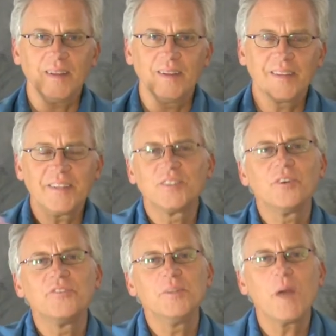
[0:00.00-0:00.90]
they
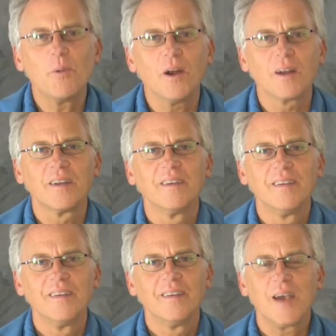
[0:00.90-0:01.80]
still have seen my work.
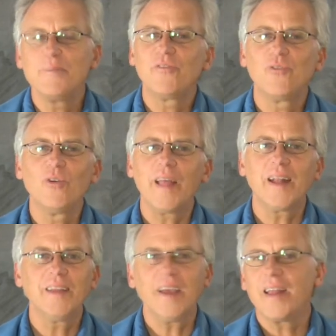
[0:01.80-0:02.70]
And before
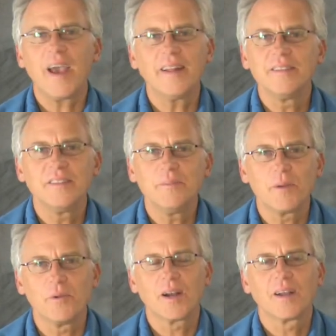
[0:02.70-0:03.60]
that day, they hadn't seen
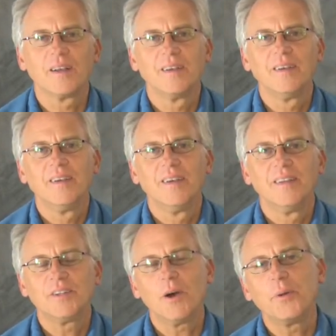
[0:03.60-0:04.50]
my work.
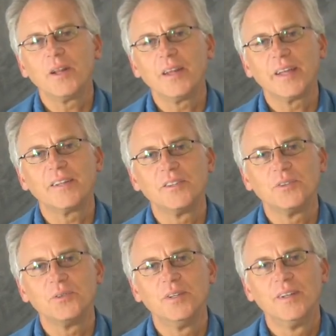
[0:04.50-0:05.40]
So I'll put a link
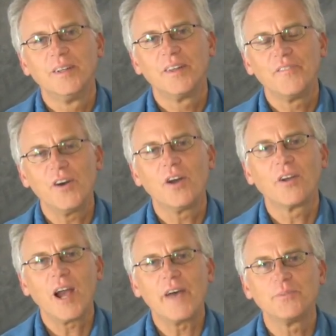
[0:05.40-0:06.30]
to the
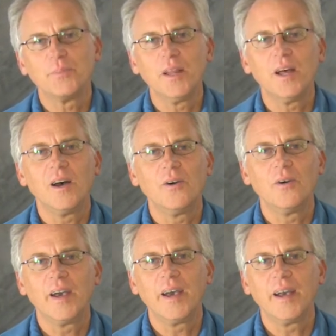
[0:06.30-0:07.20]
photographs
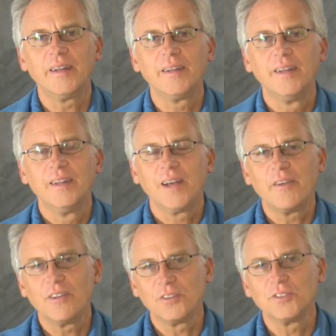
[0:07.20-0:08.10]
below, and I
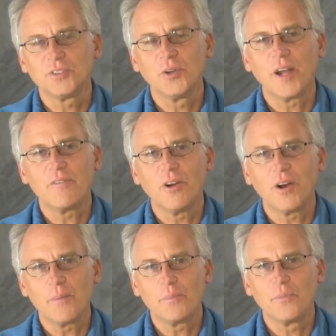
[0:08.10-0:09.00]
have a little story I
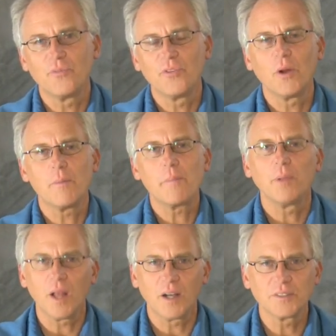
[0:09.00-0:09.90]
wrote up for one of my
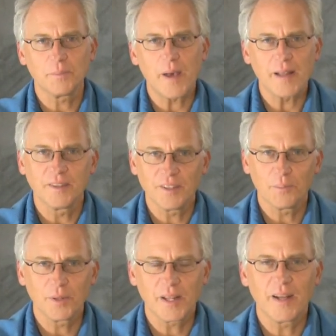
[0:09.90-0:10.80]
blogs about this. I'll
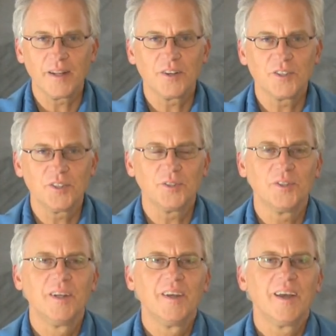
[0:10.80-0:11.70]
put that in there
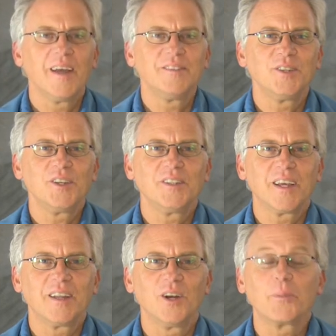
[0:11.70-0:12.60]
too, and so you can
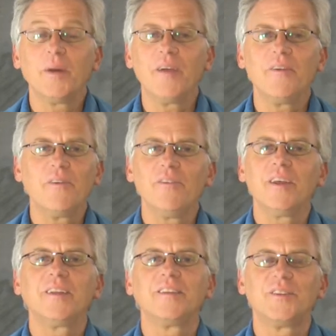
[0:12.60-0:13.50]
take a look. But I, I
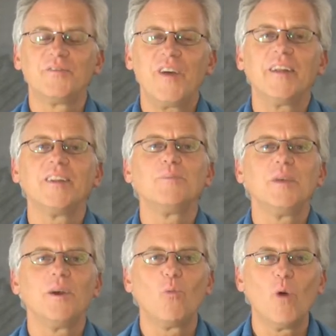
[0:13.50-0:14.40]
really found it to
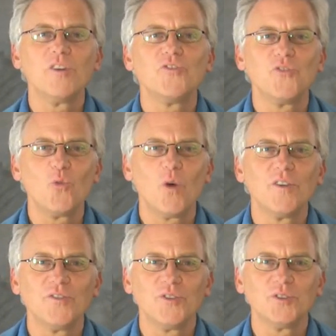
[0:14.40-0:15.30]
be a wonderful,
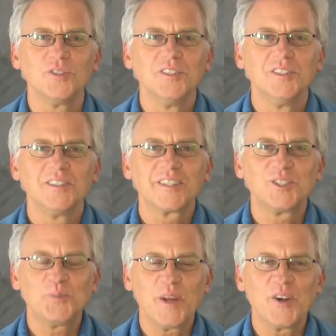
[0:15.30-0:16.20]
wonderful
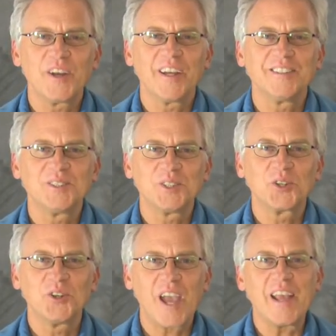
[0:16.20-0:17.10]
experience to
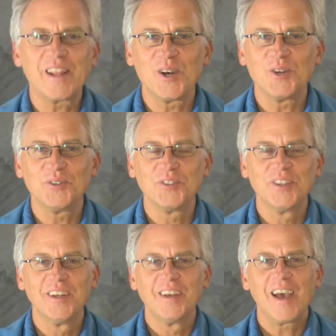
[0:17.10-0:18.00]
create those.
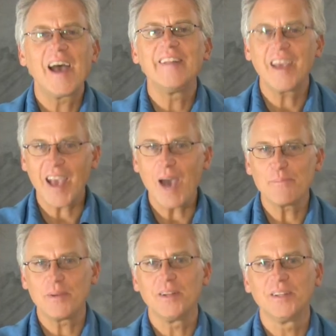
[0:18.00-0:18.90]
And they
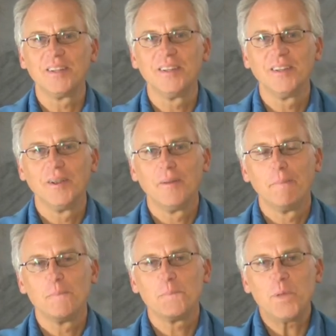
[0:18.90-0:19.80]
happened
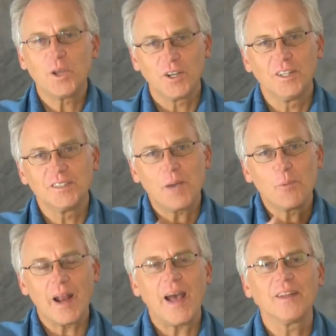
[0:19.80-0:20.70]
because I
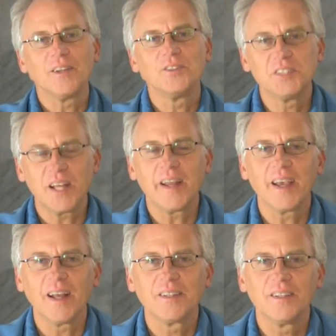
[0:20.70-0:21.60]
went out there
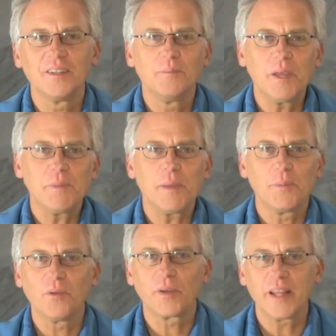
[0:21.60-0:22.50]
setting out to meet
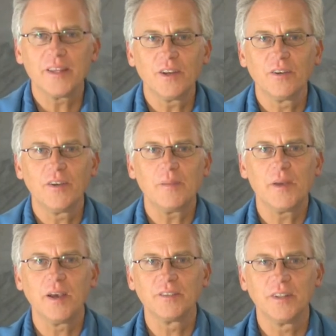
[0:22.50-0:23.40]
people, get their
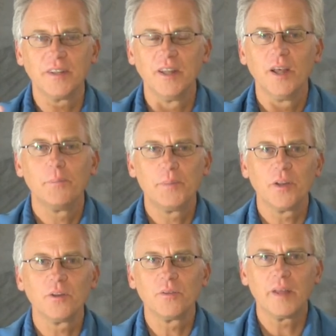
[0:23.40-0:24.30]
emails, and
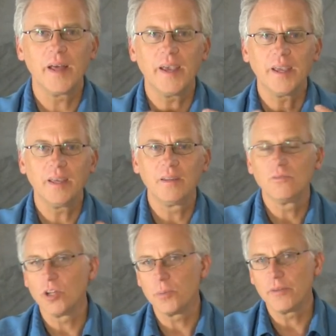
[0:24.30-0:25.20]
build a
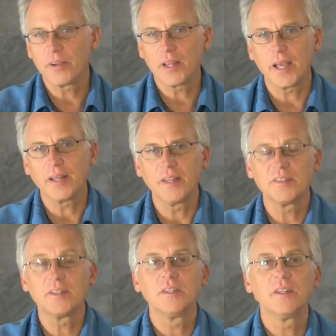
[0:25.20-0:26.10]
little bit of a client
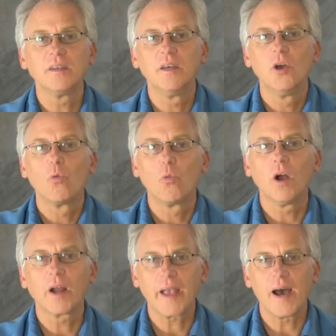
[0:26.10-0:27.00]
list, and to
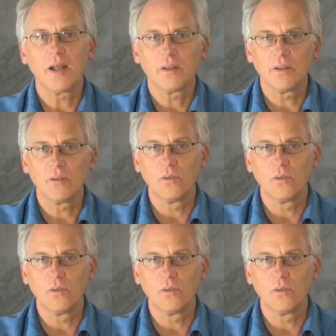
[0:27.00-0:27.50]
work out